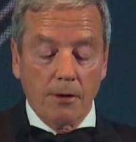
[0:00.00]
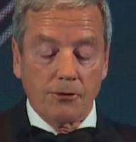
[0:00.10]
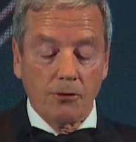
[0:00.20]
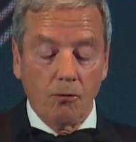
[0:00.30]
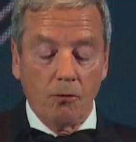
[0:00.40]

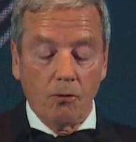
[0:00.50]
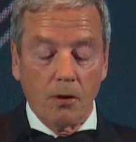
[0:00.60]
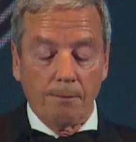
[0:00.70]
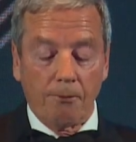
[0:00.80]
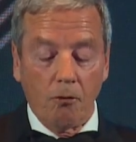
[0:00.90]
to
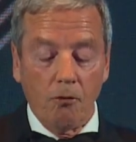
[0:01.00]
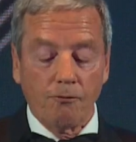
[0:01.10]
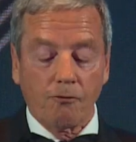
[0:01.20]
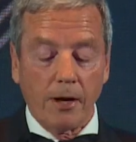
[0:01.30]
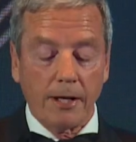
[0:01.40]

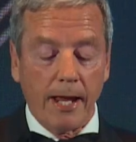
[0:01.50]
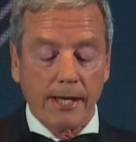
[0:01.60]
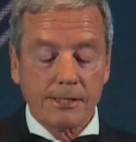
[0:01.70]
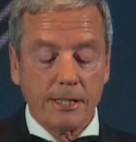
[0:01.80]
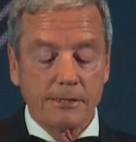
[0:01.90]
improve greater
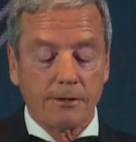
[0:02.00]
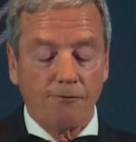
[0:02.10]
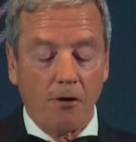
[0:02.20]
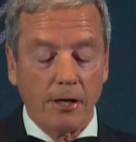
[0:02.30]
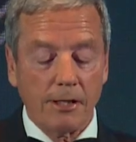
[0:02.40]
access to
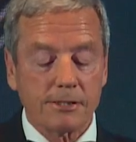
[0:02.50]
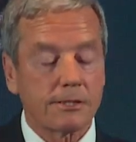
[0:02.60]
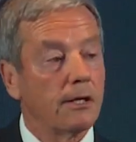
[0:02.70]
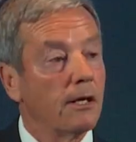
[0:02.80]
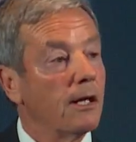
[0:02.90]

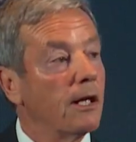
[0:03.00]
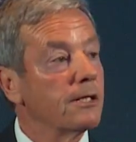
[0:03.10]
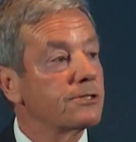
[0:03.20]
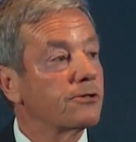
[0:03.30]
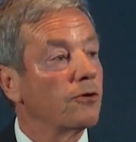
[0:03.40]
finance
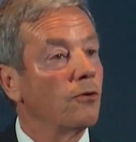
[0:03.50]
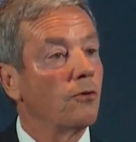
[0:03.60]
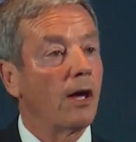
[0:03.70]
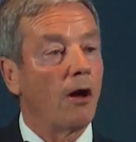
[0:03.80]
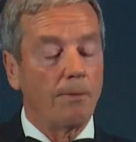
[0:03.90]
is
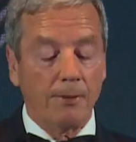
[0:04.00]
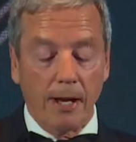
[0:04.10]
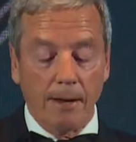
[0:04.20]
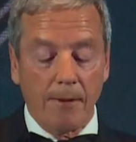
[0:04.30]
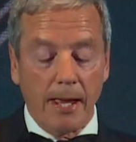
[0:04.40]
to open
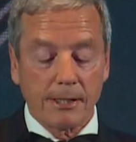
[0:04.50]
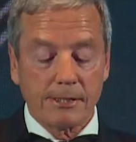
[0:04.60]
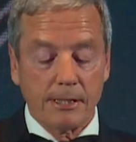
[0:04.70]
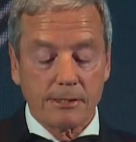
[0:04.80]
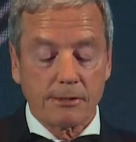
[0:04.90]
up
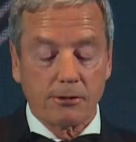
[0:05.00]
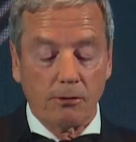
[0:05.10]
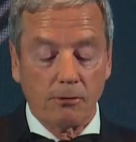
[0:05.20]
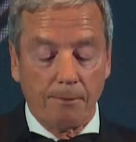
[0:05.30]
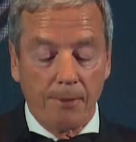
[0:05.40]
access
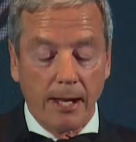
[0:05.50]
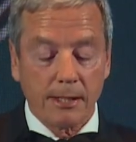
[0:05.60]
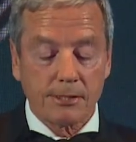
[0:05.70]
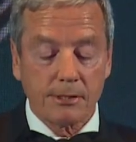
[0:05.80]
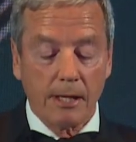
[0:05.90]
to the
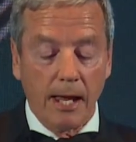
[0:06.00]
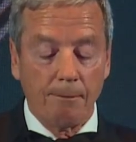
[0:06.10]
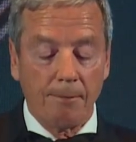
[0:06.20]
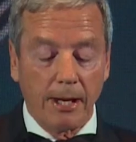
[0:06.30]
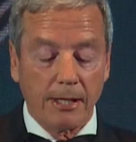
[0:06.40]
banks
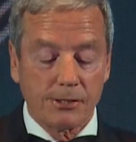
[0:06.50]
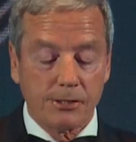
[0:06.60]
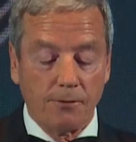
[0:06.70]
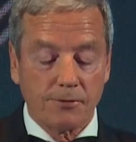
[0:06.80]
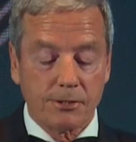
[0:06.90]
and banking
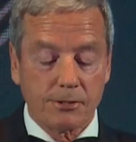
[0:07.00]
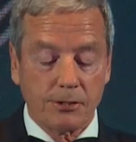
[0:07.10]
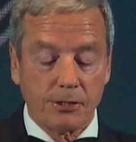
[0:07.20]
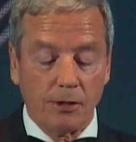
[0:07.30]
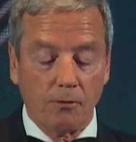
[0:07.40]
services
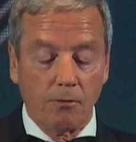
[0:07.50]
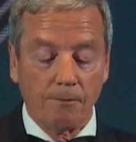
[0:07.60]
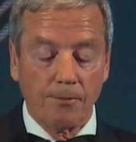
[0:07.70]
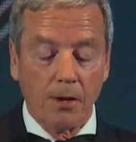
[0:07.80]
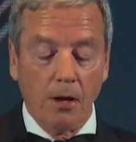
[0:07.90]
in general.
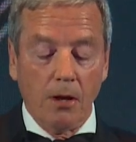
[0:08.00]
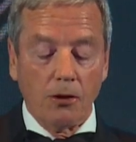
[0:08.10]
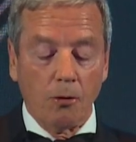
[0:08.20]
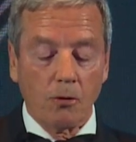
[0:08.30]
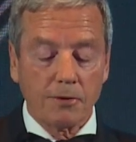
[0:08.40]

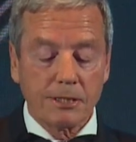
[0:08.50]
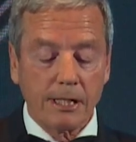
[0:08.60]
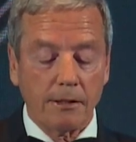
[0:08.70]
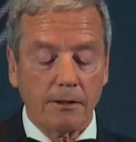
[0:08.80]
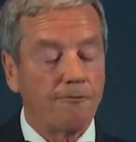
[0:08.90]
You would have
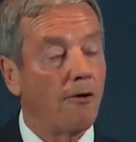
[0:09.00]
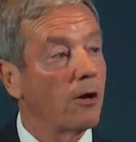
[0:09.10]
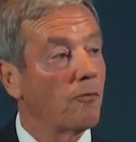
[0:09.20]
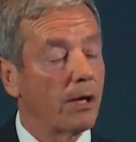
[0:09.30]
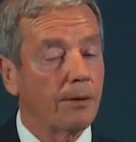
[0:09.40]
seen the
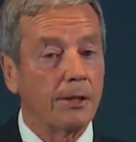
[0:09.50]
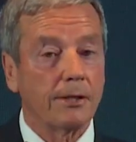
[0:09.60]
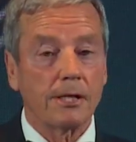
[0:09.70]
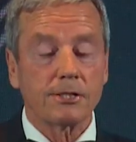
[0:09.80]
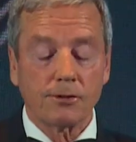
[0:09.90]
final
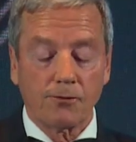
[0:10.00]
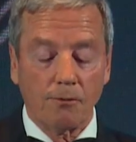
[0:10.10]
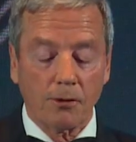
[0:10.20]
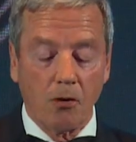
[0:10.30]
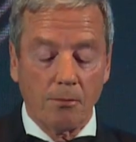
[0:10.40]
recommendations
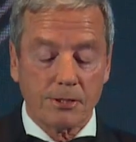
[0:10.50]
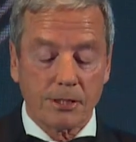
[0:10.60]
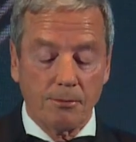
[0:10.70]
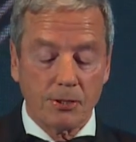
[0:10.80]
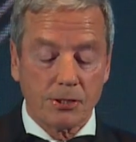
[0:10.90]
from the Commerce
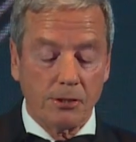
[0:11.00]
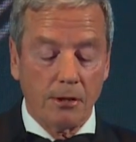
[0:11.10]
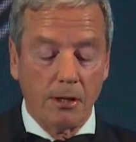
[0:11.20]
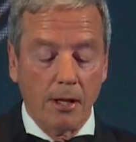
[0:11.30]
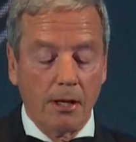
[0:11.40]
Commission
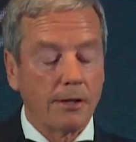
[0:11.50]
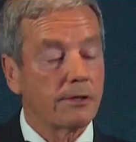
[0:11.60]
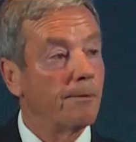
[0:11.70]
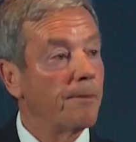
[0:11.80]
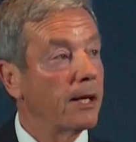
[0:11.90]
into
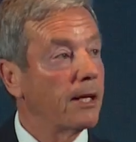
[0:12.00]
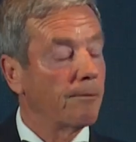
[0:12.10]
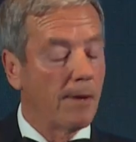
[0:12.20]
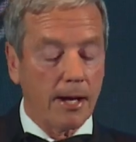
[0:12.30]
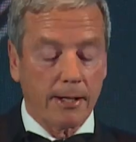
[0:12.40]
the banking
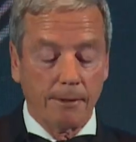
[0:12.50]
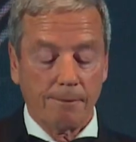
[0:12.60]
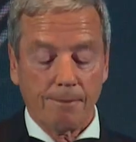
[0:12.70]
market.